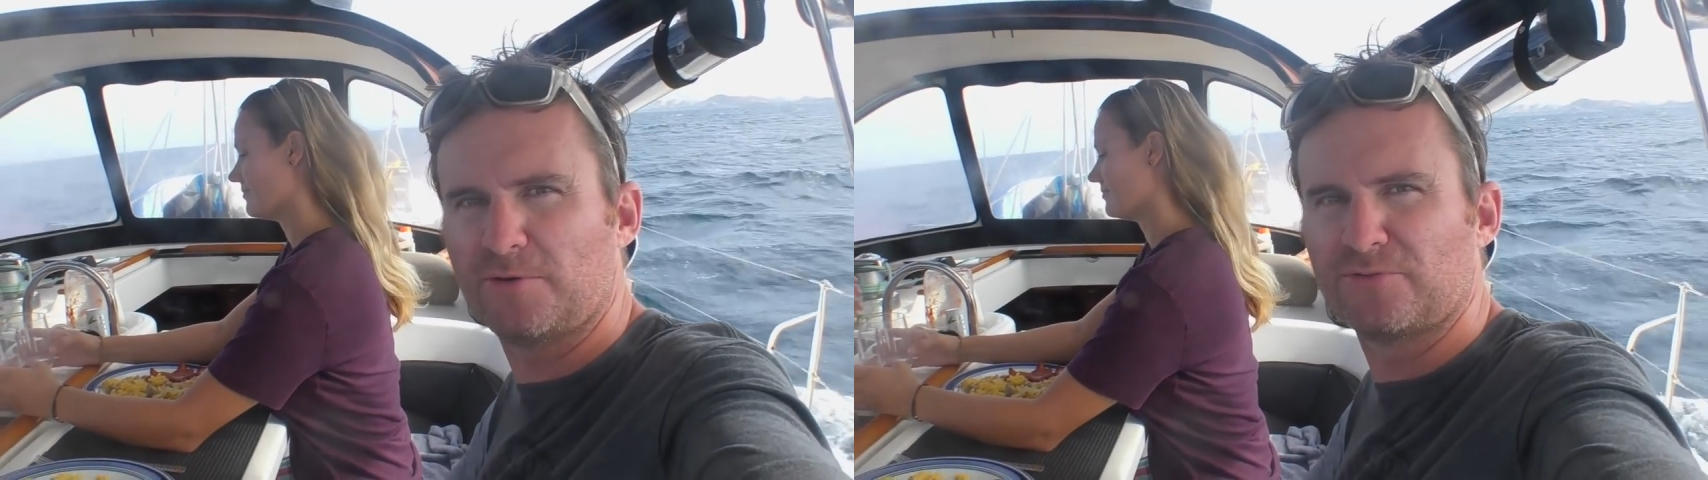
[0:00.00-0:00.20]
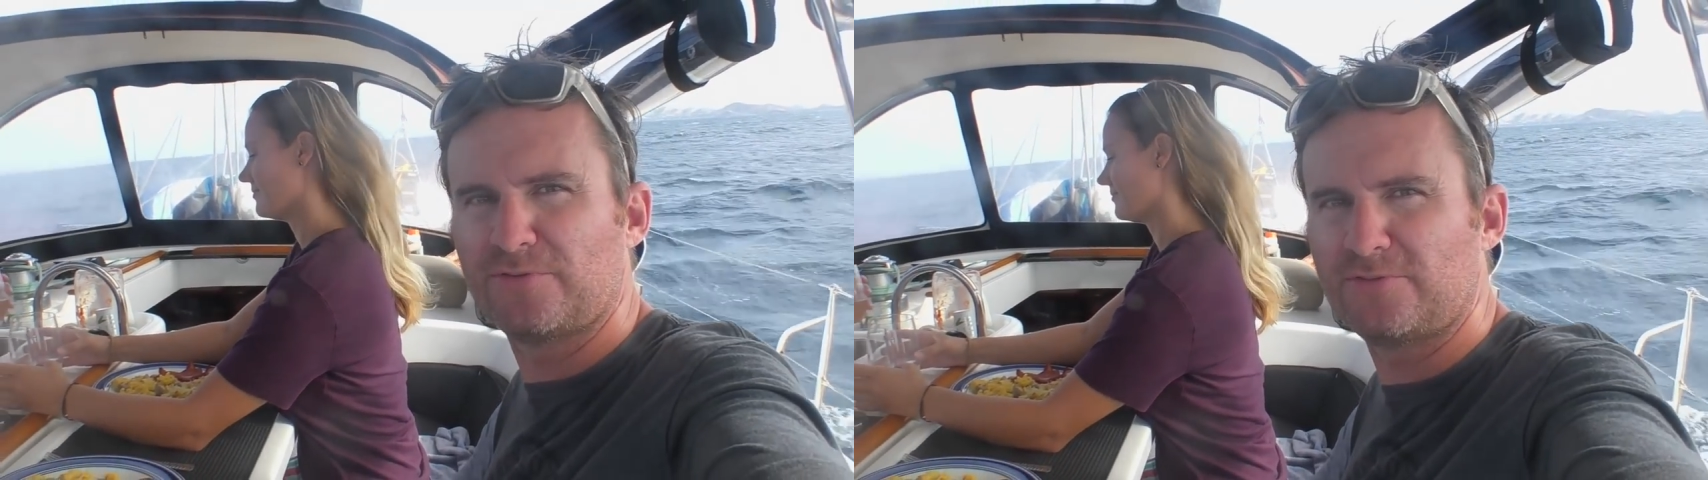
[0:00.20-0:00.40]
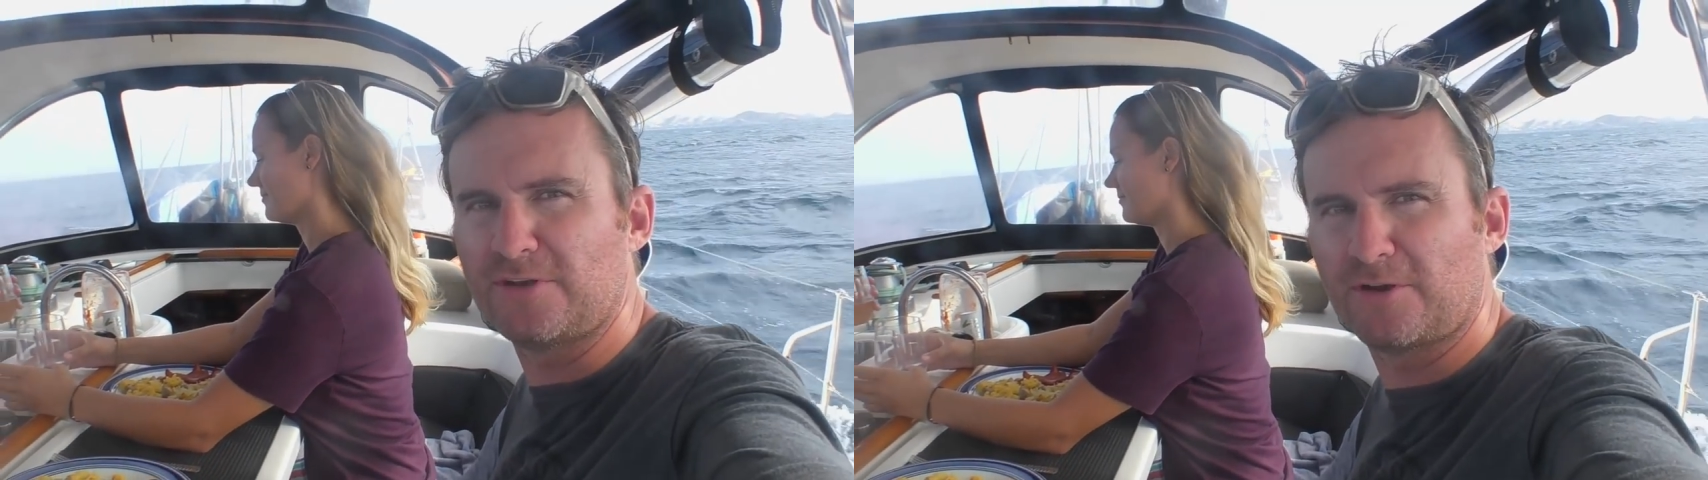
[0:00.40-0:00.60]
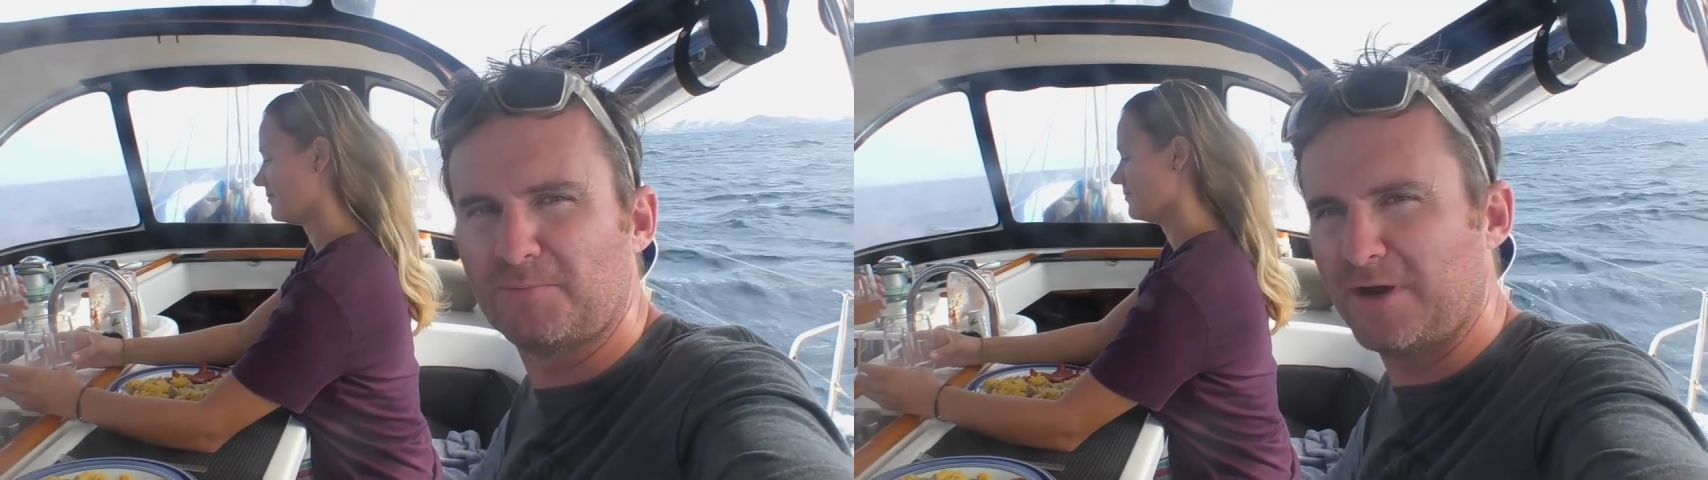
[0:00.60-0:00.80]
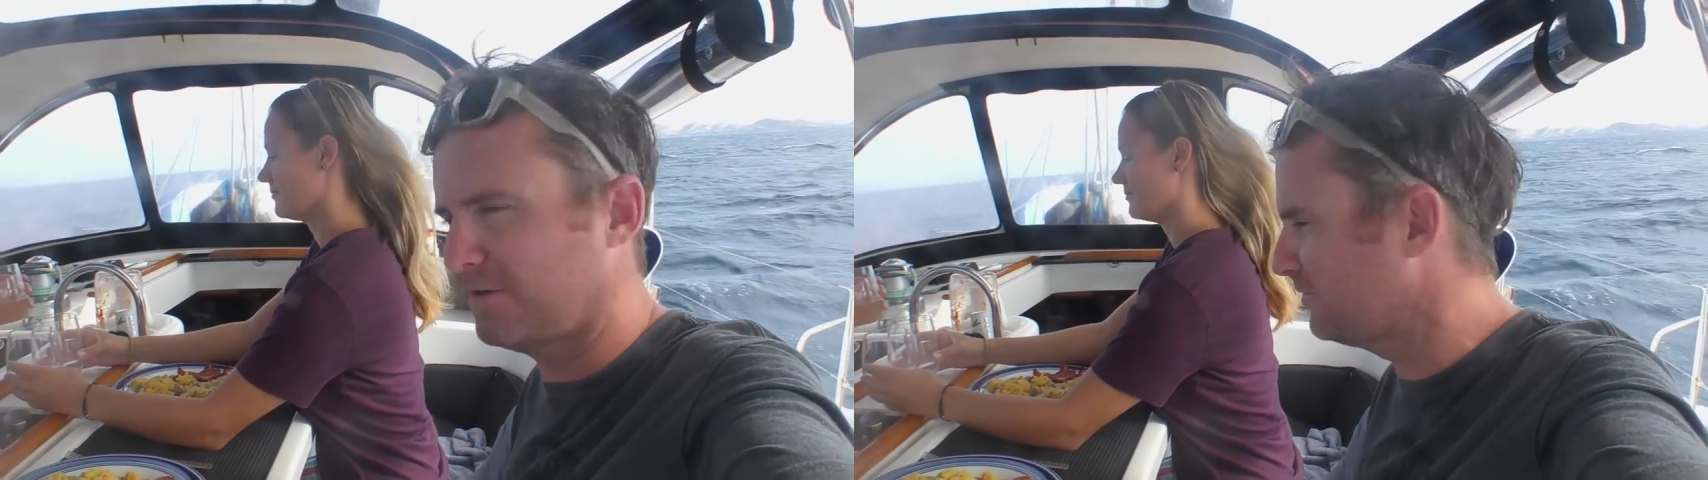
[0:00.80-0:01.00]
almost fifteen hundred
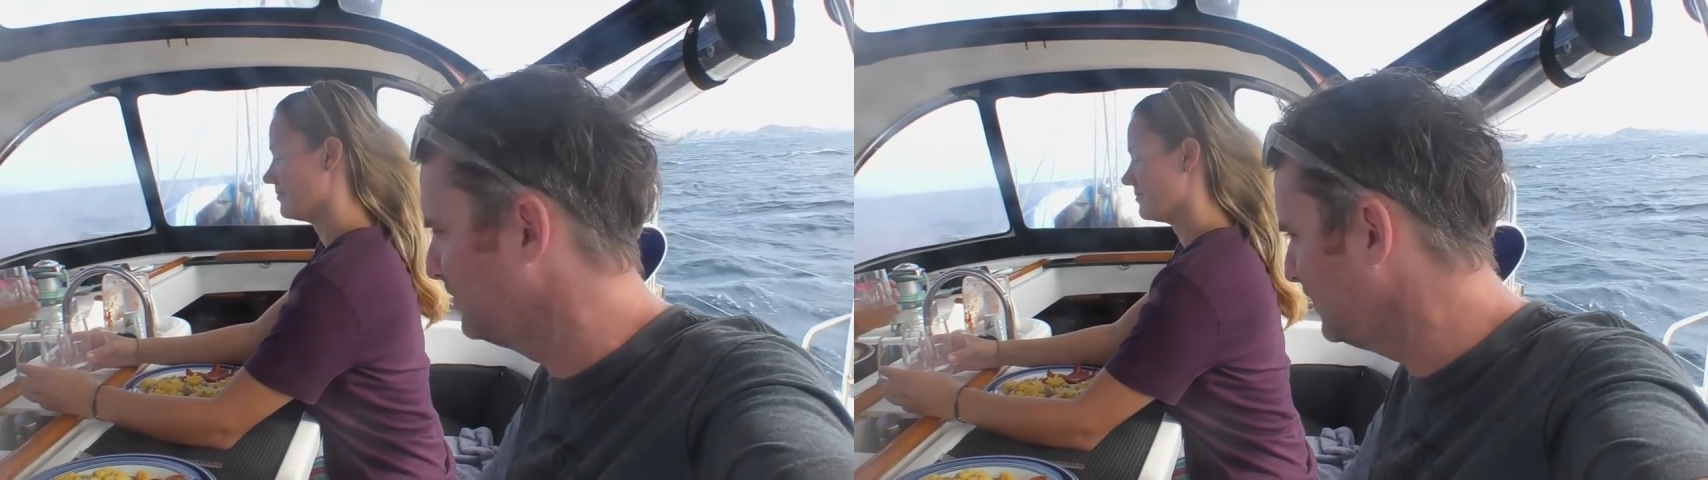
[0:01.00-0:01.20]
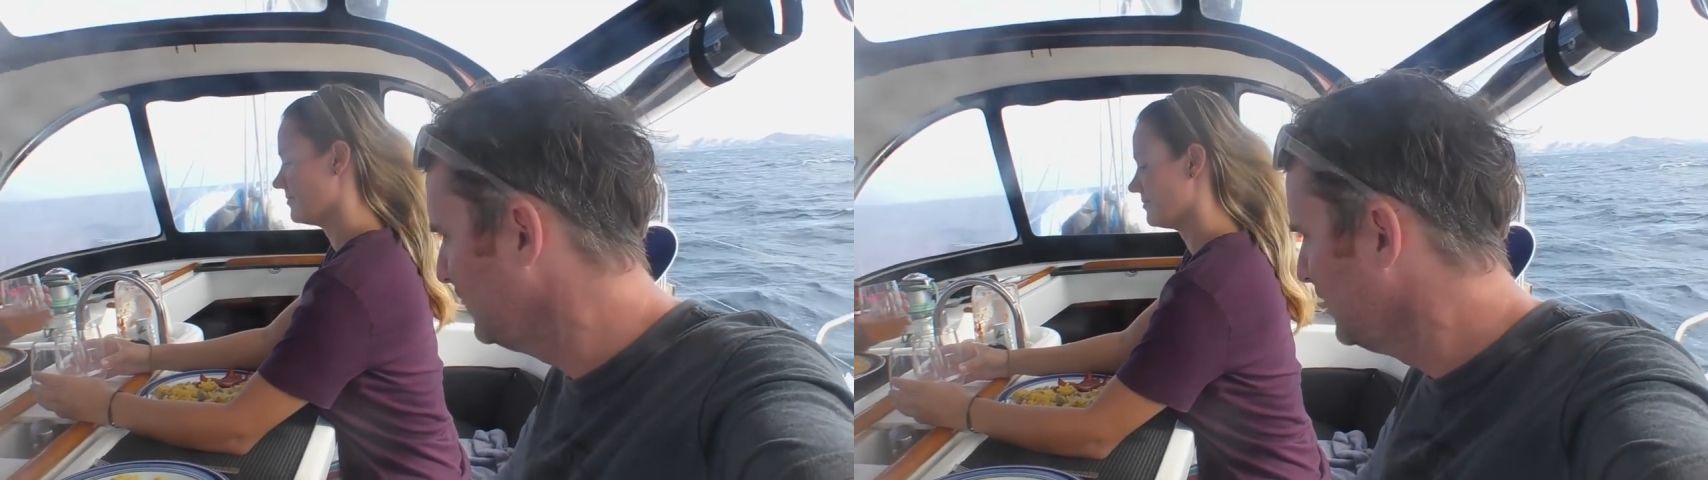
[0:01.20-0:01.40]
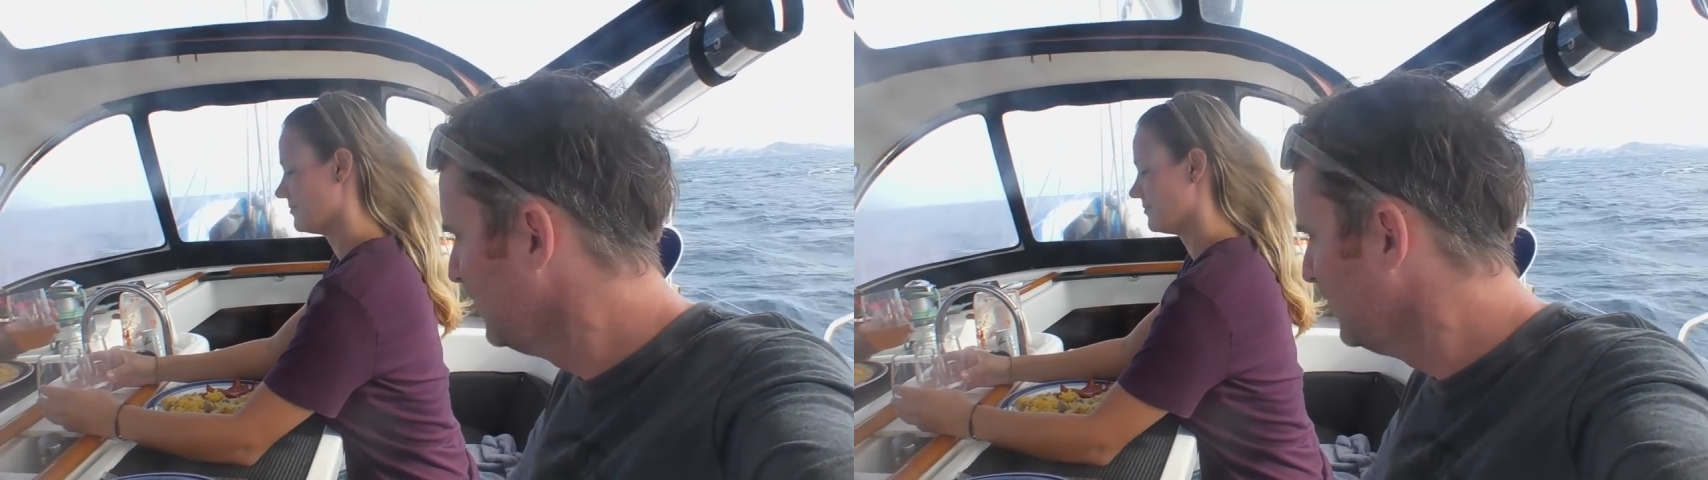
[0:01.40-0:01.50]
miles. But